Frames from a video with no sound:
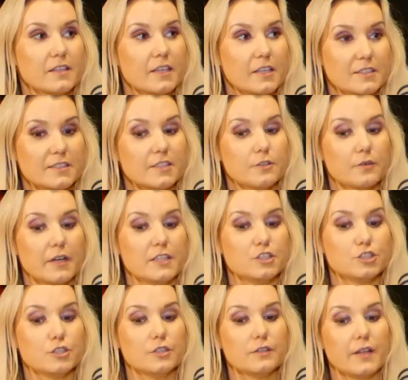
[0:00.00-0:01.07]

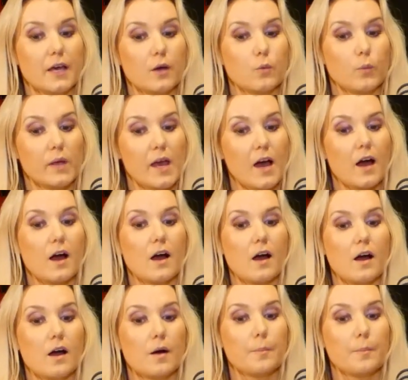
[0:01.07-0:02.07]
consideration that we are